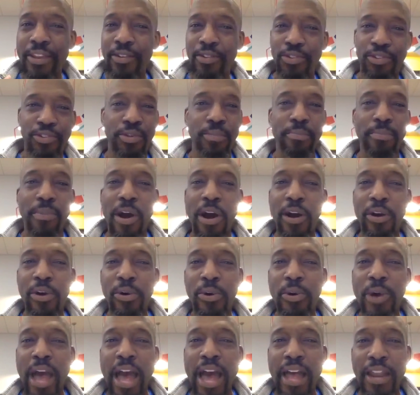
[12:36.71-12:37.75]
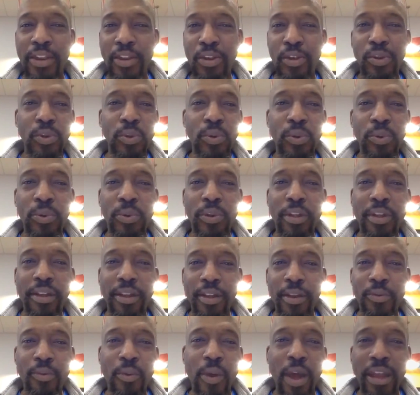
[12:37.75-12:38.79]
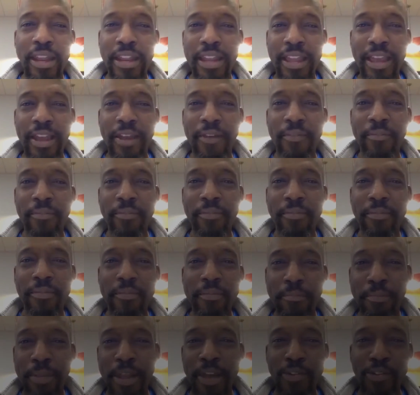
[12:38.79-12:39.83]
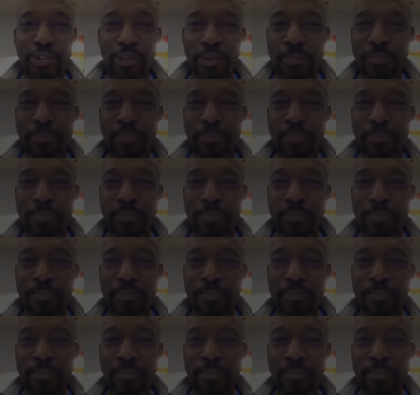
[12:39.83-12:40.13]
tomorrow at noon right here. Bless you.